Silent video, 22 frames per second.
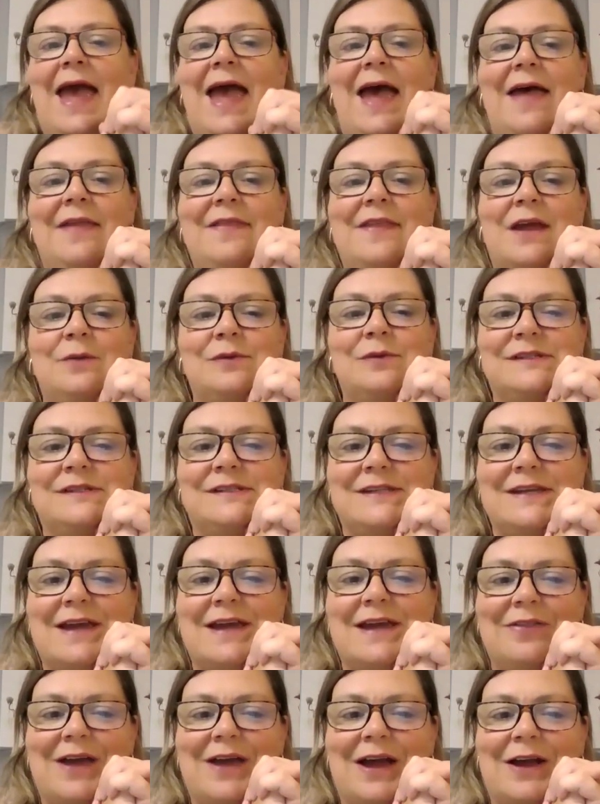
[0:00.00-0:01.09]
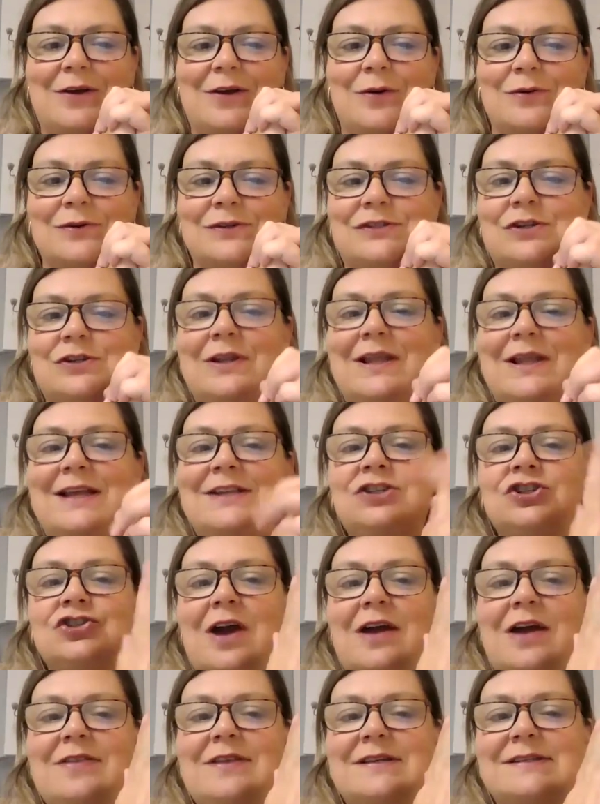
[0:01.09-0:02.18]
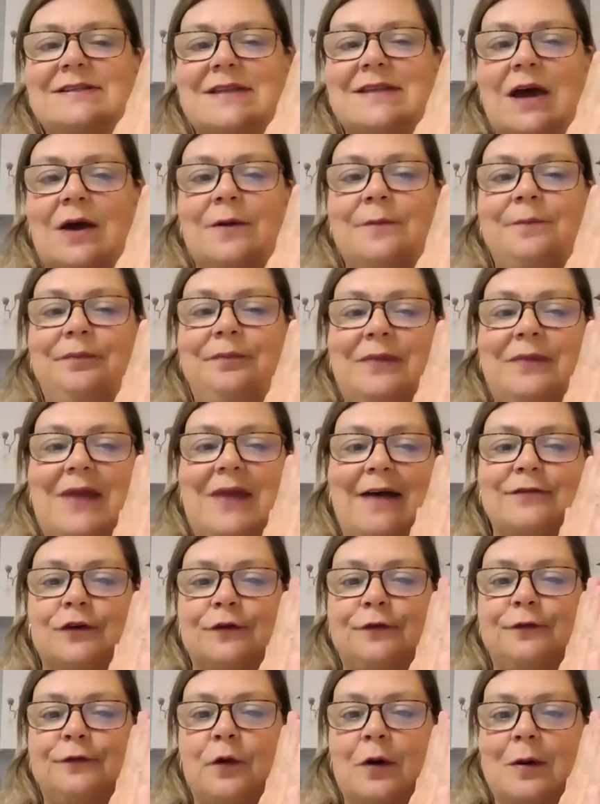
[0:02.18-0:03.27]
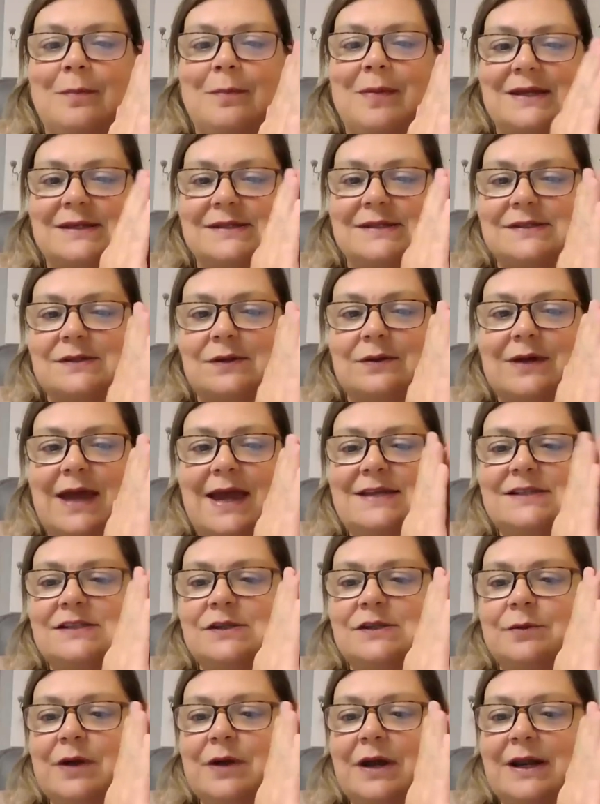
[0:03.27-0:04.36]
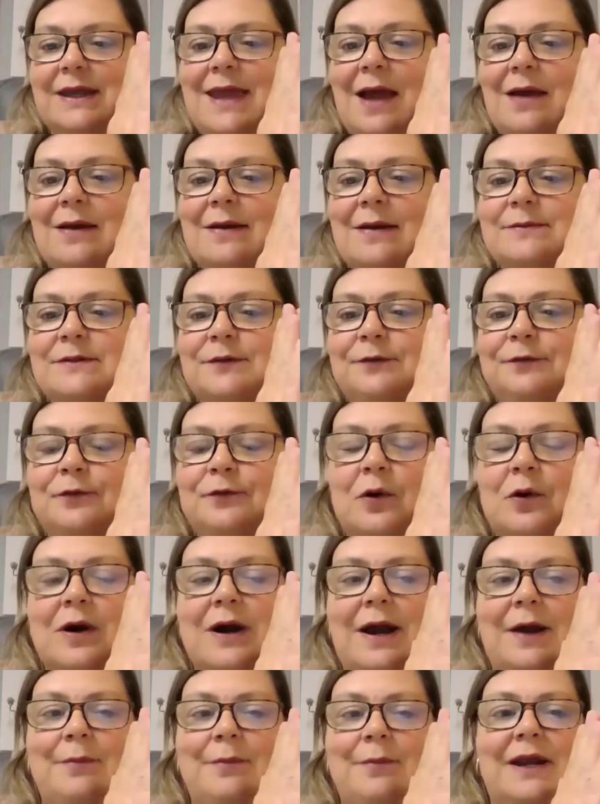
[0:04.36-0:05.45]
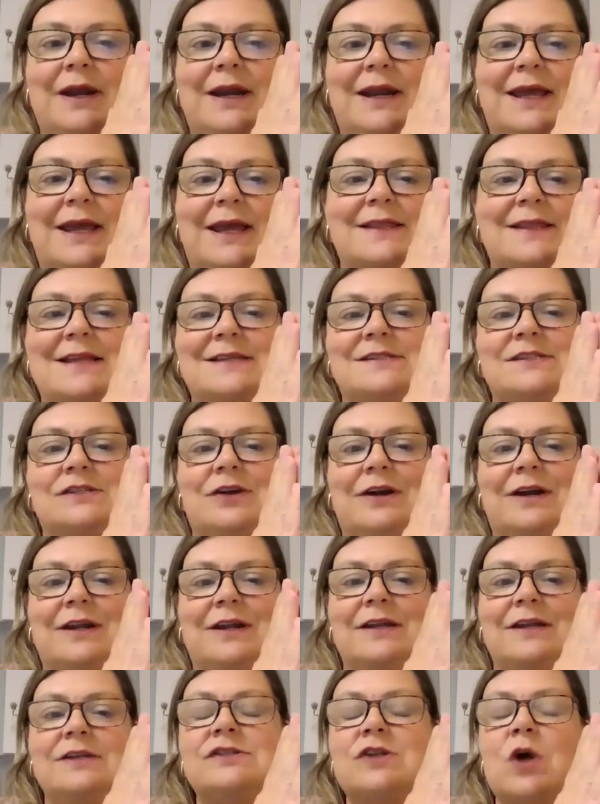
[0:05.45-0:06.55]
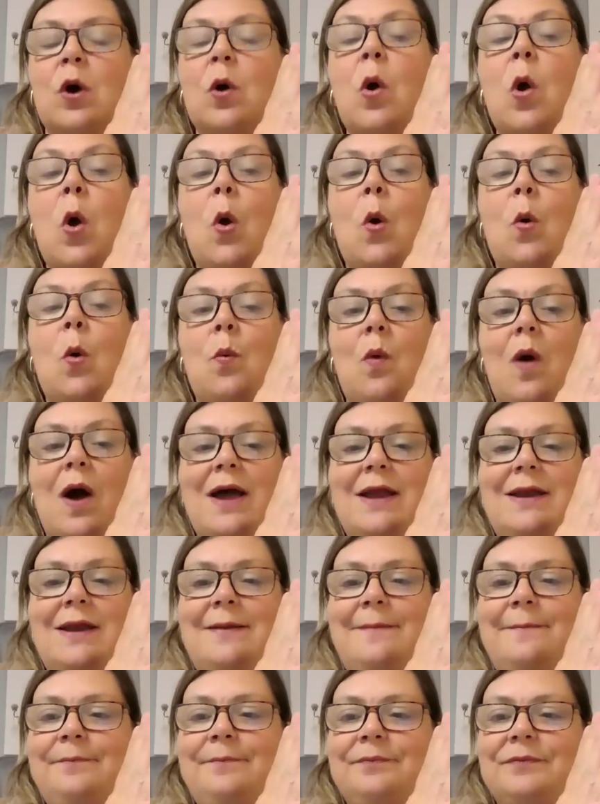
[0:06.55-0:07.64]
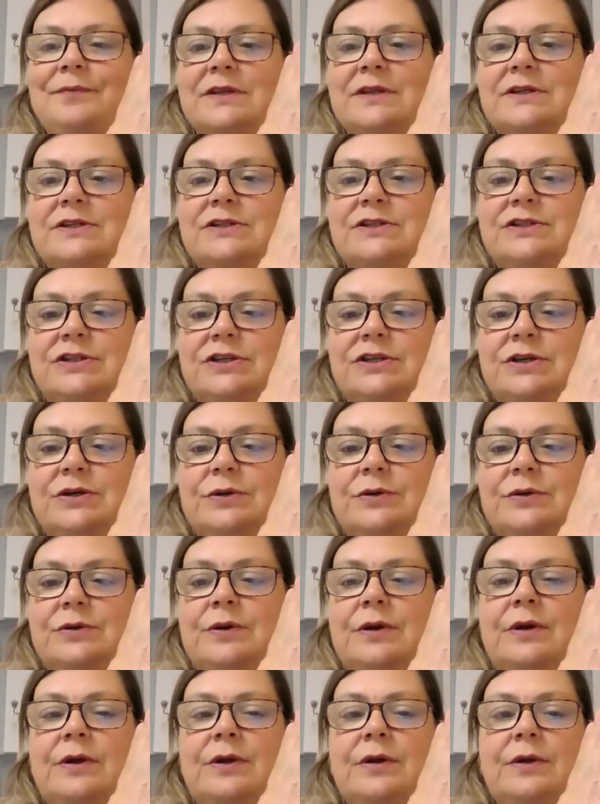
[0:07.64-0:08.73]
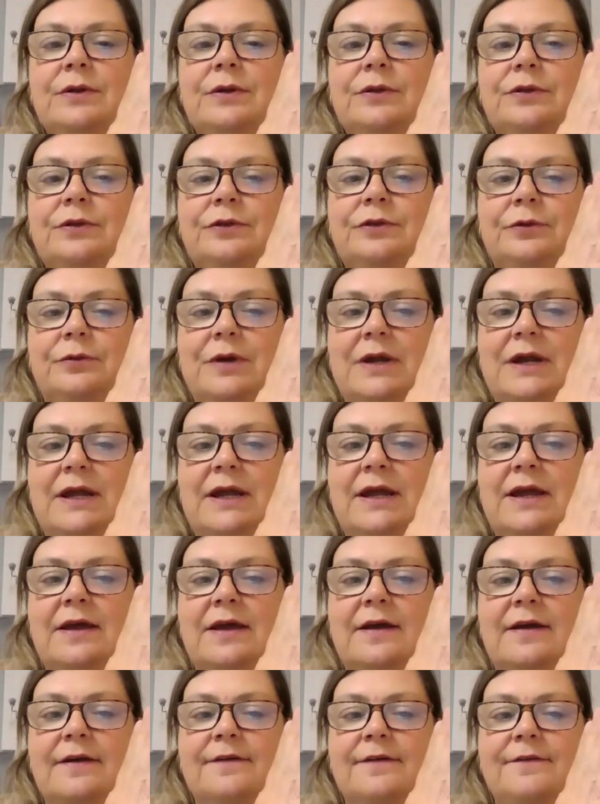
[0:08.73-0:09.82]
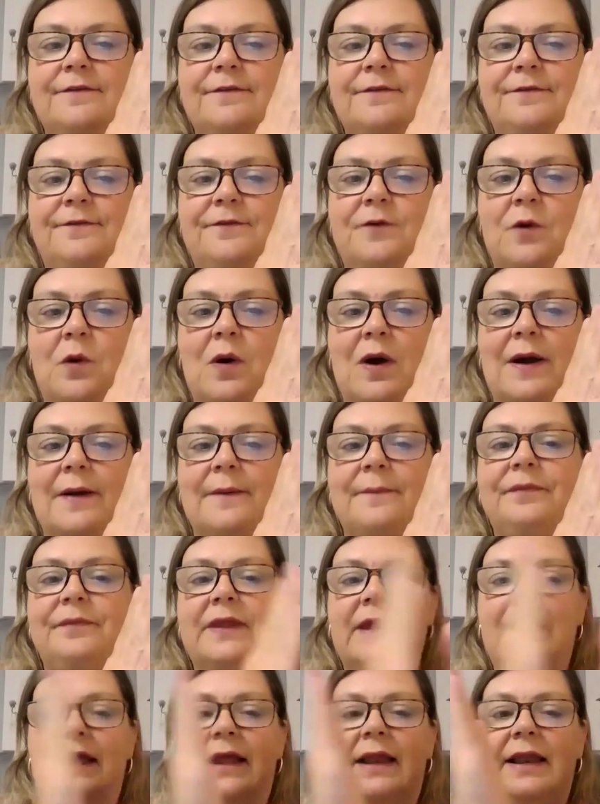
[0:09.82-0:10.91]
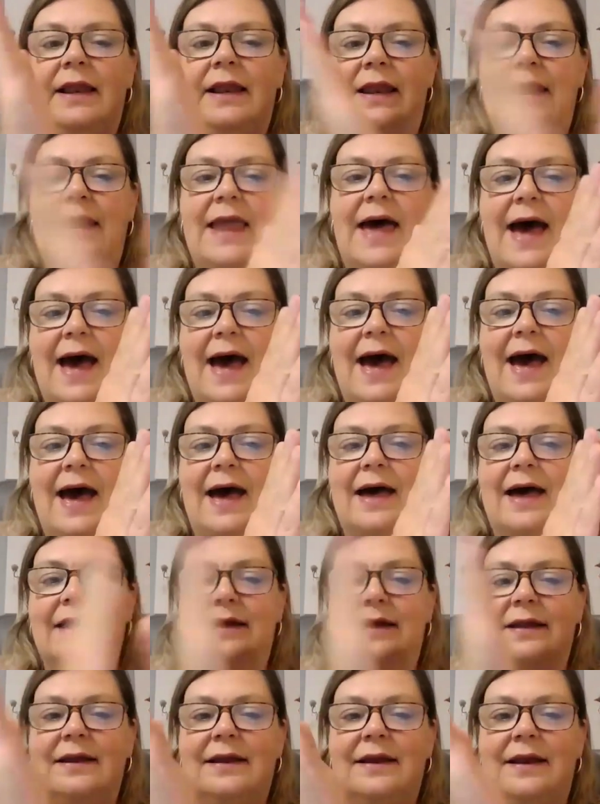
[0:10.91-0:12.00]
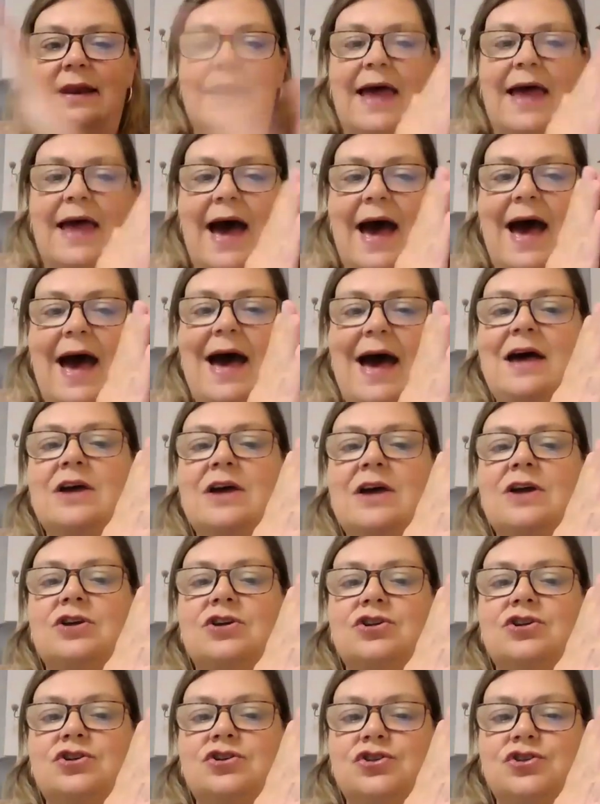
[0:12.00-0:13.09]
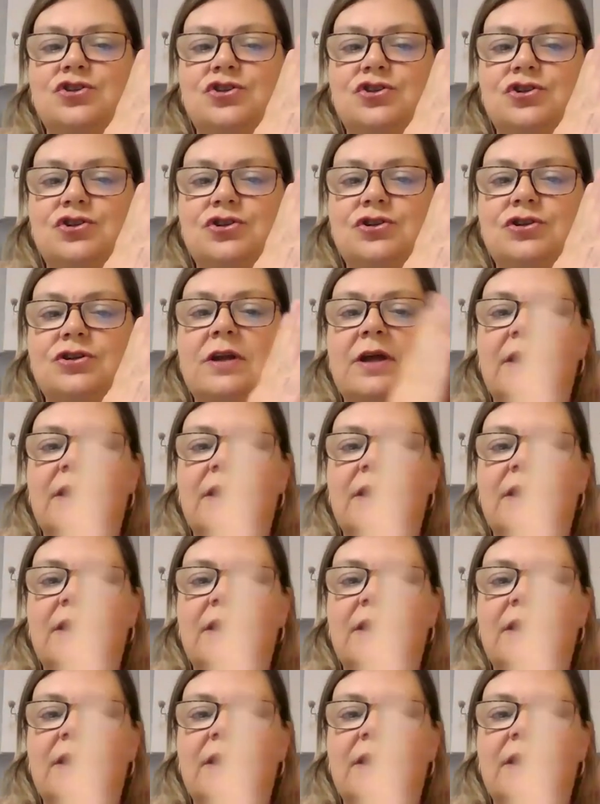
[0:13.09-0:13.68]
and then we'll see how that goes. So let's try this out after four beats. Okay, so we're going to count up to four and we're going to get that started. So 1, 2, 3, 4. La, la, sh,